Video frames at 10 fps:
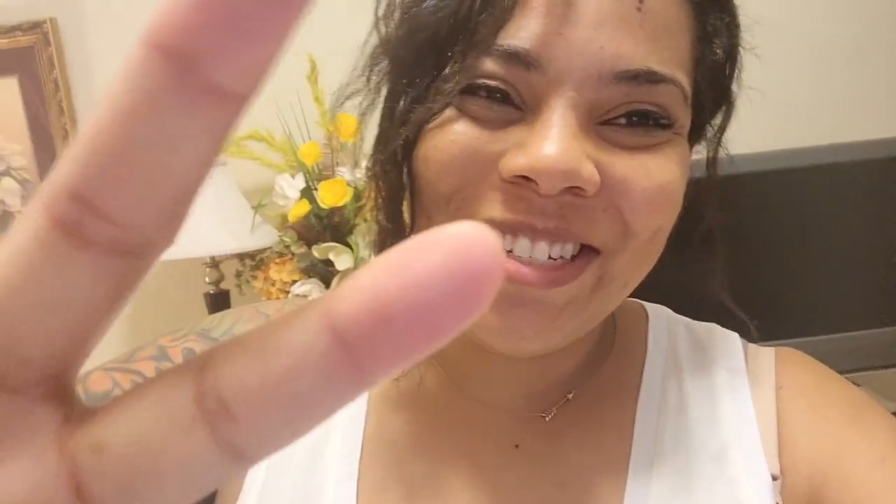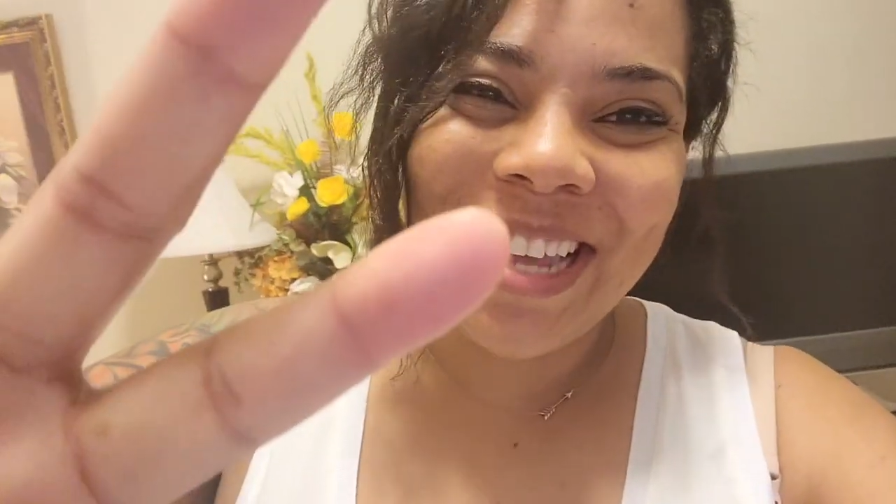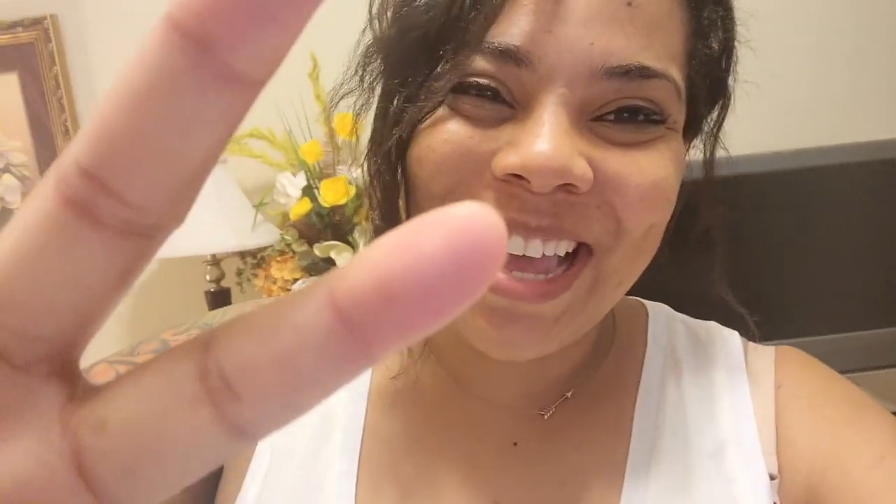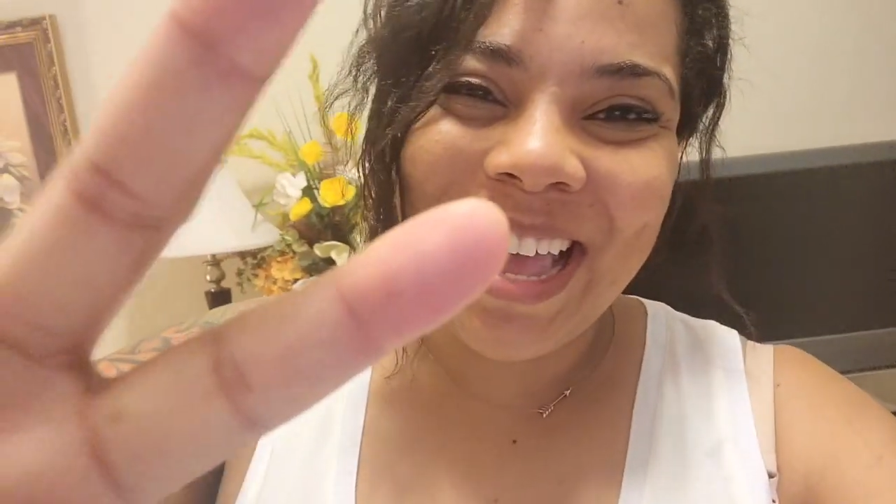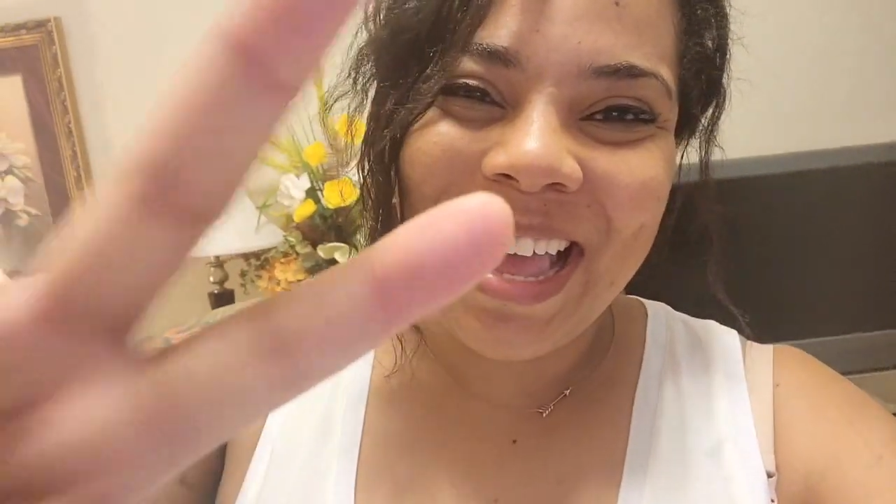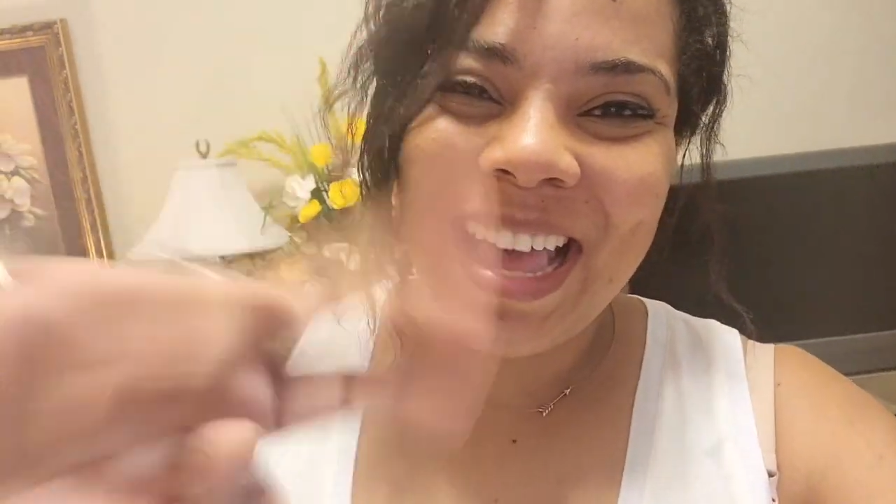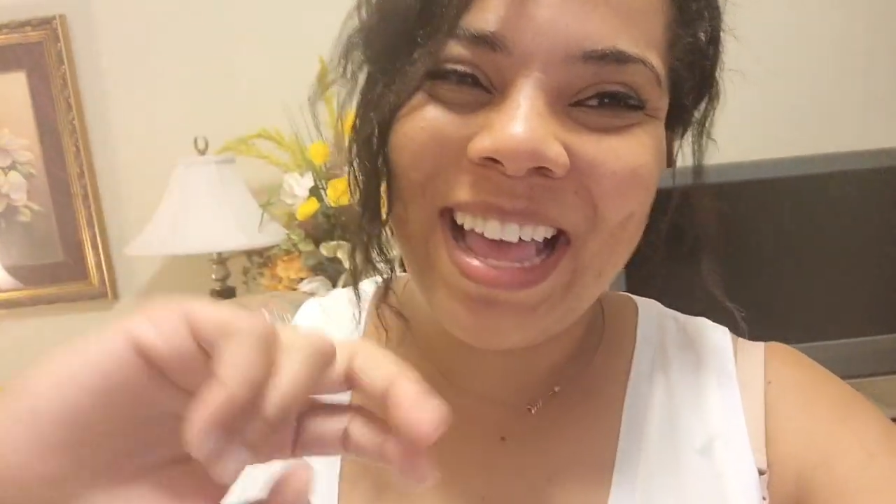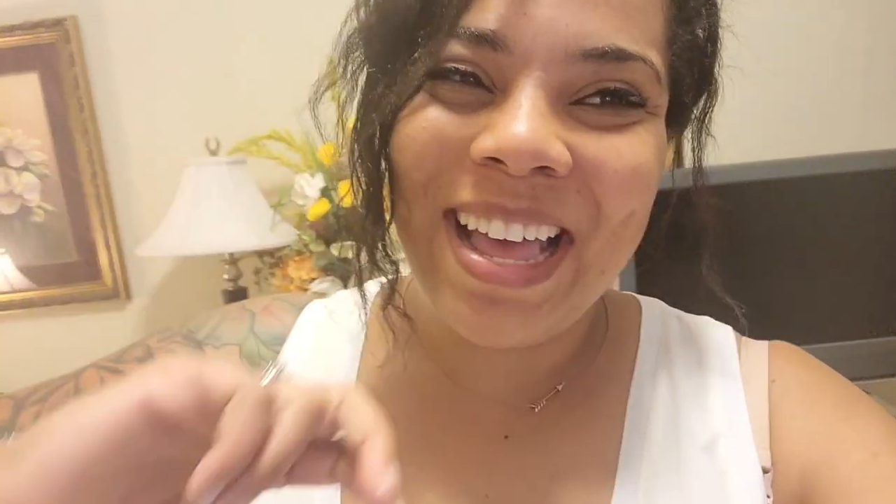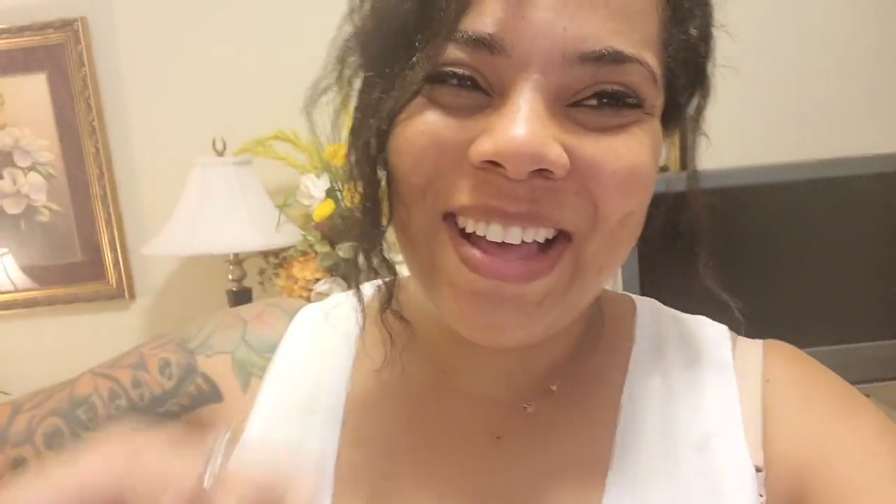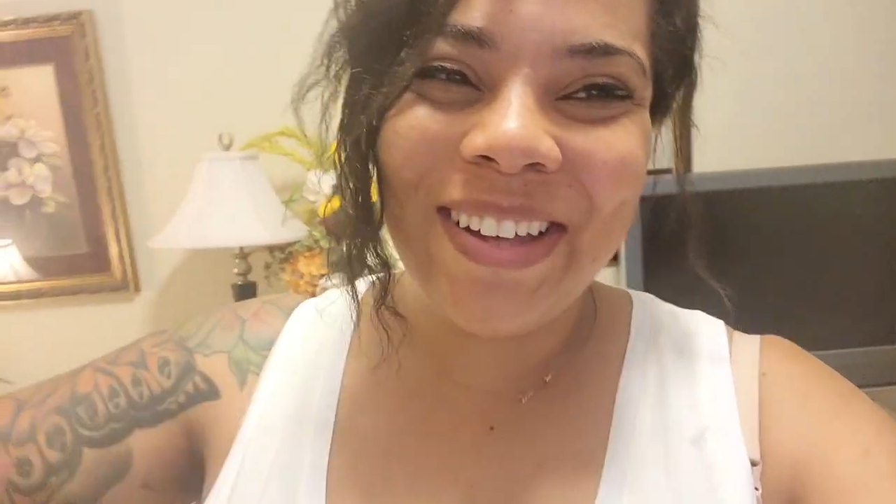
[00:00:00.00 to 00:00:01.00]

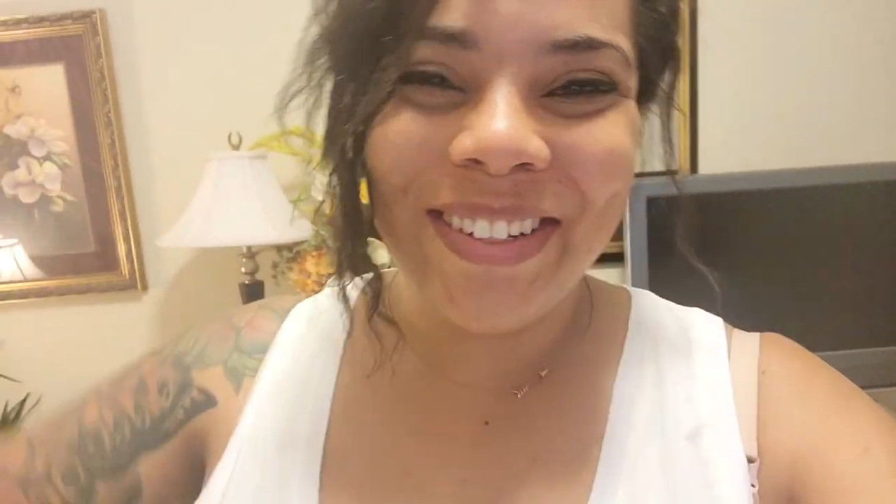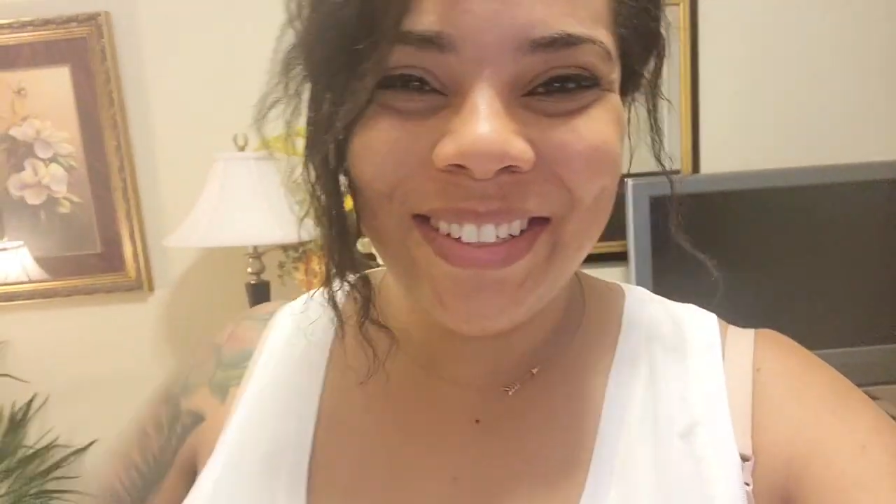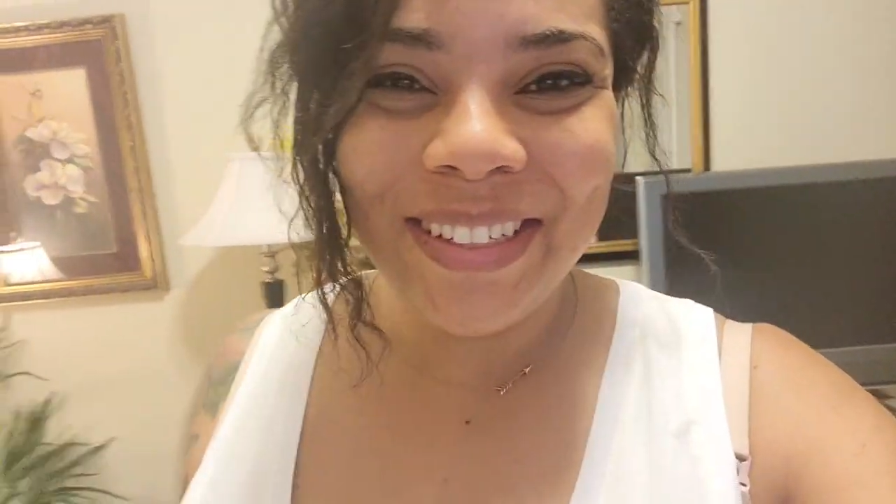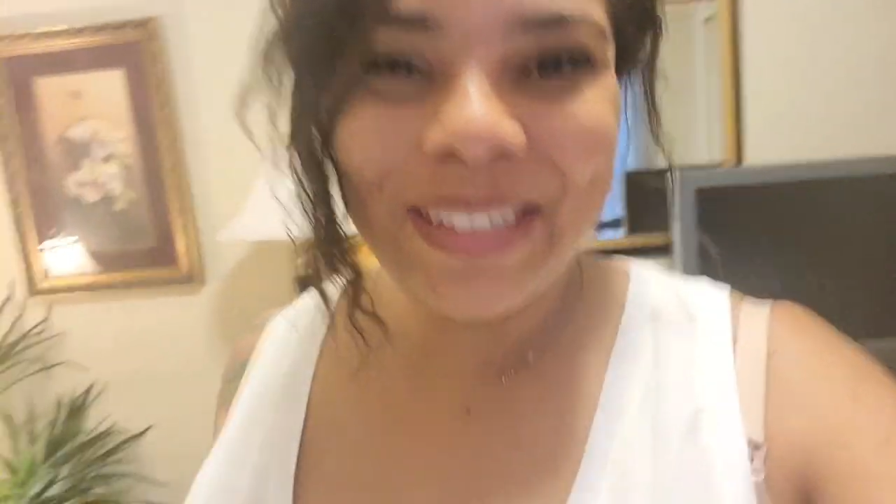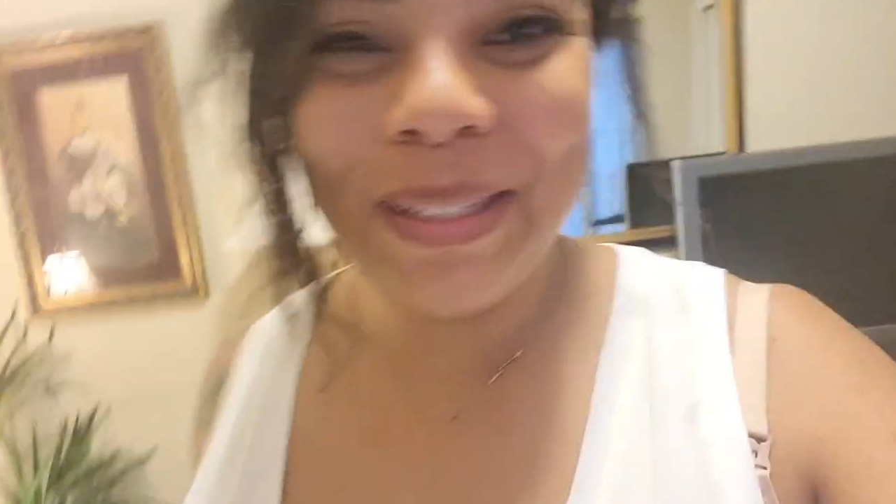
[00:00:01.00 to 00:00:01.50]
ciao.